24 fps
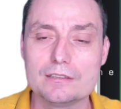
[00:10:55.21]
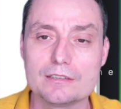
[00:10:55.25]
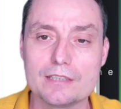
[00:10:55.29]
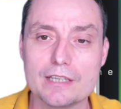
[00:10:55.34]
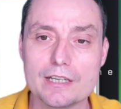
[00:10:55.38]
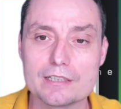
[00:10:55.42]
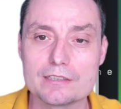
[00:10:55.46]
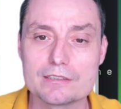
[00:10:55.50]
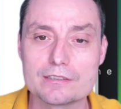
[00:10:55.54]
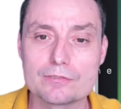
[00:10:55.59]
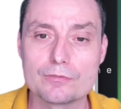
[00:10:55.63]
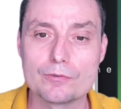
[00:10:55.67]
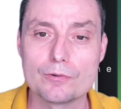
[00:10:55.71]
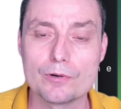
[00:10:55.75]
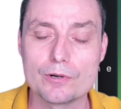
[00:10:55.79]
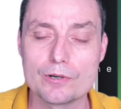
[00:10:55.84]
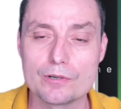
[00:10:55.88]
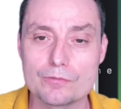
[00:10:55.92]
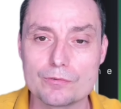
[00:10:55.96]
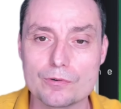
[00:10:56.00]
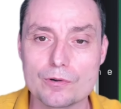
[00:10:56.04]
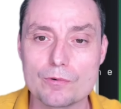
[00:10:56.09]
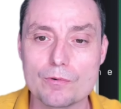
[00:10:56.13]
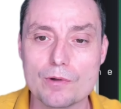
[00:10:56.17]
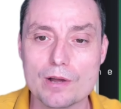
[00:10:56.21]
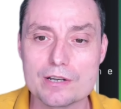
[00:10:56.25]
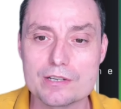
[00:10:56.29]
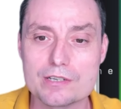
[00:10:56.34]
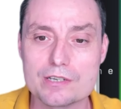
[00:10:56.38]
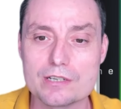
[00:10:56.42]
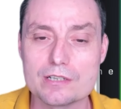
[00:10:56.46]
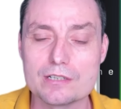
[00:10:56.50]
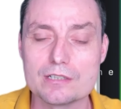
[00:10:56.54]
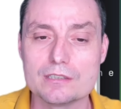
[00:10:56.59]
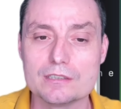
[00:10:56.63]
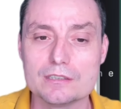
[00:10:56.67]
Thanks for
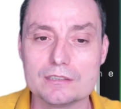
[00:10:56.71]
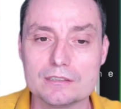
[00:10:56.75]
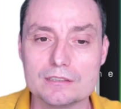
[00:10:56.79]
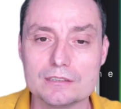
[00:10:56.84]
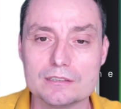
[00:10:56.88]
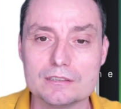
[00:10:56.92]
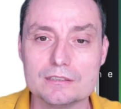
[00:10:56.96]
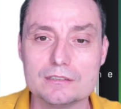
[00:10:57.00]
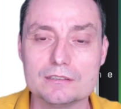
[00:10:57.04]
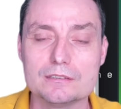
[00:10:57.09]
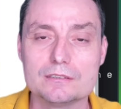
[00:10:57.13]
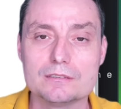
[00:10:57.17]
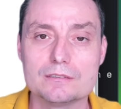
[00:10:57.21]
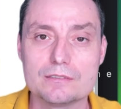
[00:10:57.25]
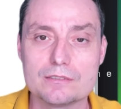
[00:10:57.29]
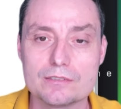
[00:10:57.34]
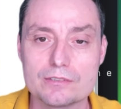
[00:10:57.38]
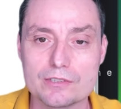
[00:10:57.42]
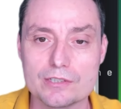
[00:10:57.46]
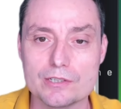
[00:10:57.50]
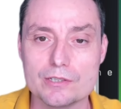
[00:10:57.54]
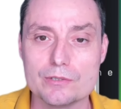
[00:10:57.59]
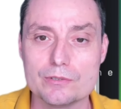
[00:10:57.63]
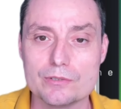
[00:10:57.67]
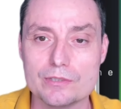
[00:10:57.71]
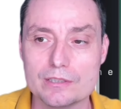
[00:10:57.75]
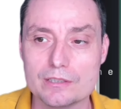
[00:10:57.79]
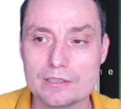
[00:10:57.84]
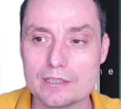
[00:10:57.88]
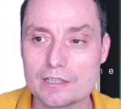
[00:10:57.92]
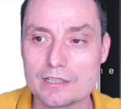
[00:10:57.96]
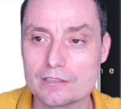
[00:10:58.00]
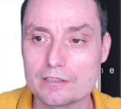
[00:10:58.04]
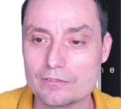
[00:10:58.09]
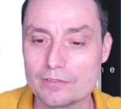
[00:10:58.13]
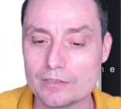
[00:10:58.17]
watching, and see you in the
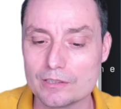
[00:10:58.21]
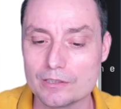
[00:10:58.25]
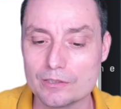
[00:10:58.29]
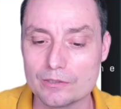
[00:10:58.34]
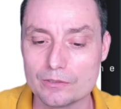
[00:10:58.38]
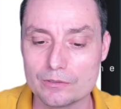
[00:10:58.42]
next video.